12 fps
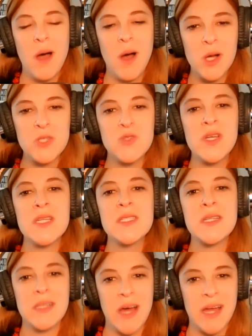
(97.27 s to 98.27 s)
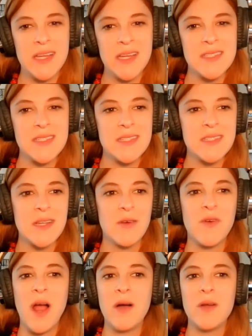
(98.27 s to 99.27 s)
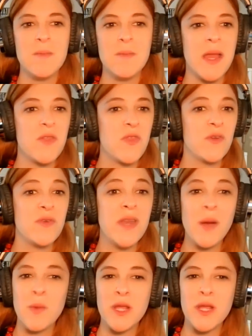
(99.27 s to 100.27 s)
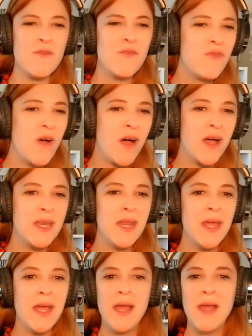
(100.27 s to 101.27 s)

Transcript: Audria's clients discover how to make their networking fun,